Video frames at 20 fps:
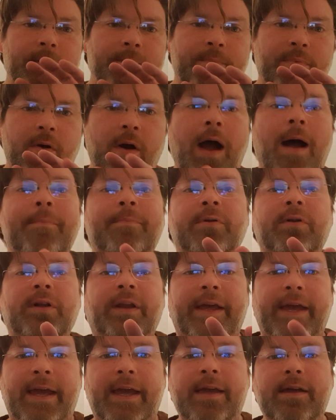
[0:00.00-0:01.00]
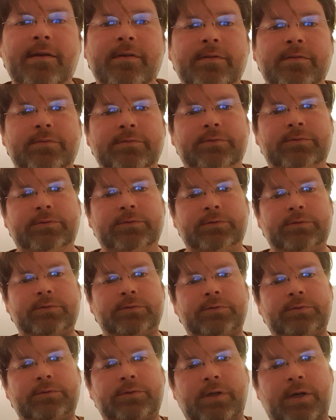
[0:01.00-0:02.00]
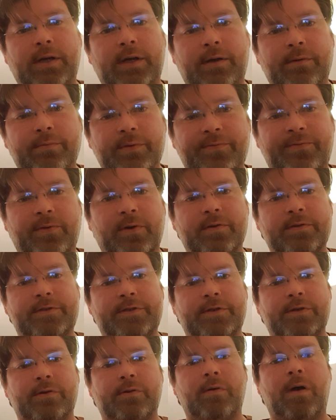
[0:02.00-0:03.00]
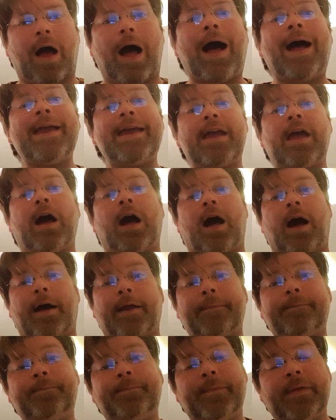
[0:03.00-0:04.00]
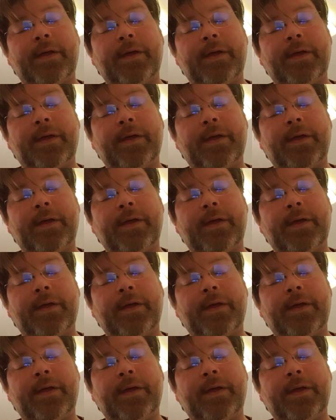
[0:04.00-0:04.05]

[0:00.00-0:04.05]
properly referred to icon